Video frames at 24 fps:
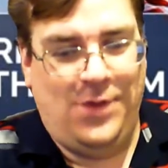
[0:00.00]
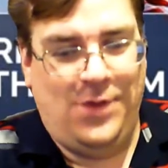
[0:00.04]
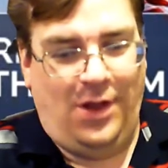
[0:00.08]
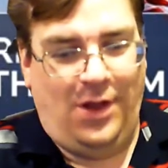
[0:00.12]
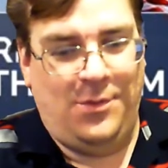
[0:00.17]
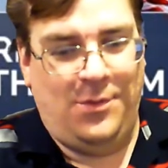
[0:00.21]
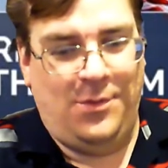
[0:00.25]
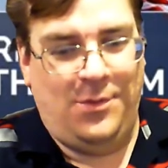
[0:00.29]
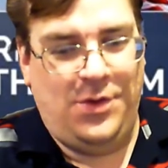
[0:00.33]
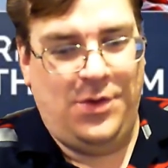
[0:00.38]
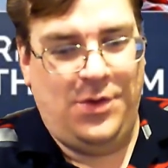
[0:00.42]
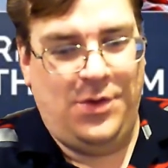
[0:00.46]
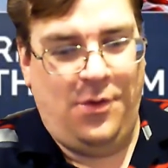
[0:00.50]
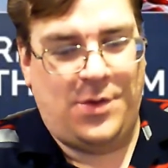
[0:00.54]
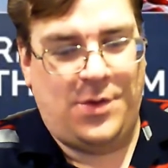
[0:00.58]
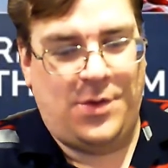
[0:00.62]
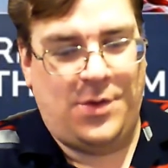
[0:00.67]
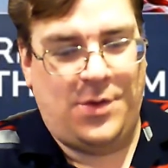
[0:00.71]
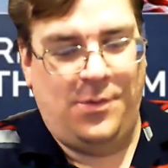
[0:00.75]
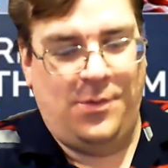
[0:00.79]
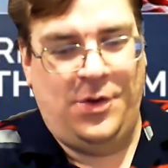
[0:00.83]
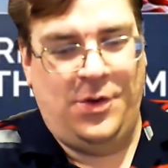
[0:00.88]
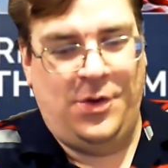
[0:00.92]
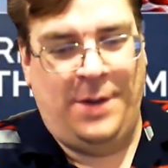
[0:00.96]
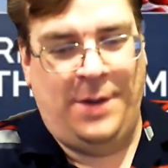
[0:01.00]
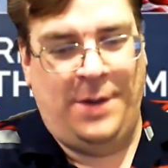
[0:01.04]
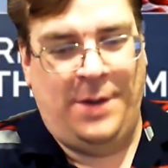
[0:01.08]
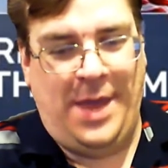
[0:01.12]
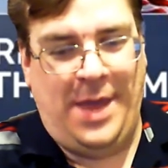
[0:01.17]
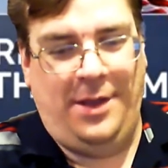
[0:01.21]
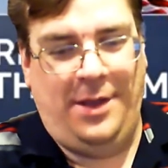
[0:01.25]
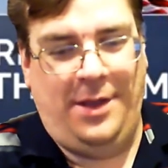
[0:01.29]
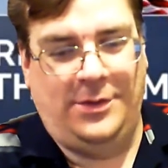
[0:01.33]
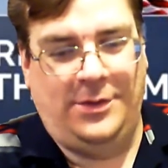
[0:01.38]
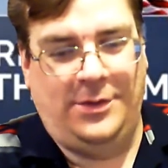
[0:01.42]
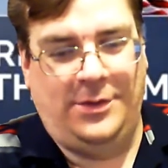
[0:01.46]
You can
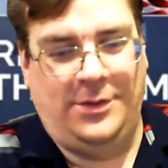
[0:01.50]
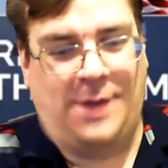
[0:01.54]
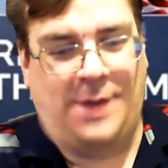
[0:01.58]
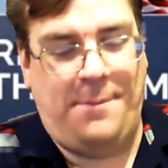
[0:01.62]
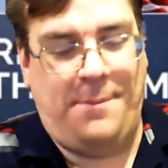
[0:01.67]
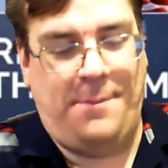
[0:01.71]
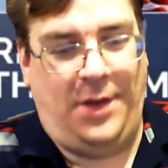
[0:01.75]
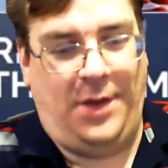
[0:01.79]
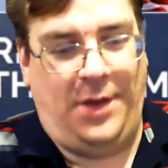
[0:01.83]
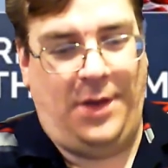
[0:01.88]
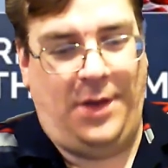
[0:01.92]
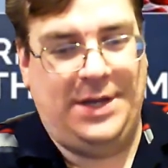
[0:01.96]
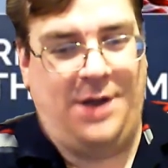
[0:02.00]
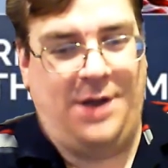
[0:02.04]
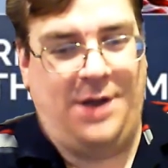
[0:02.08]
lose $1 billion